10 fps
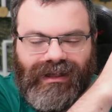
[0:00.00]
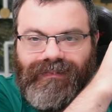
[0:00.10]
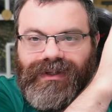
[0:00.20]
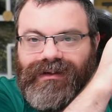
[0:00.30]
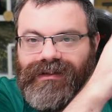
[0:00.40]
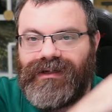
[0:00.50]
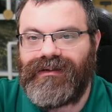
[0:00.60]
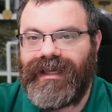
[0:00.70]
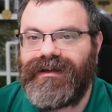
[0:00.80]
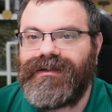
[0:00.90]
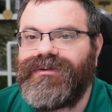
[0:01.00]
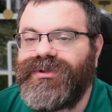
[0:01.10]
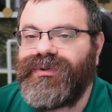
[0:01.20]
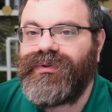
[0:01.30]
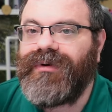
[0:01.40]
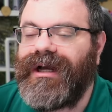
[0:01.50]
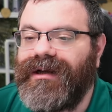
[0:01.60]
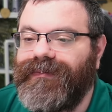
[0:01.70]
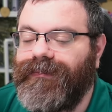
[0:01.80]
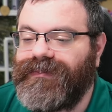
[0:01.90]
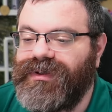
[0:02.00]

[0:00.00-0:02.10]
I'll put a little link to, um,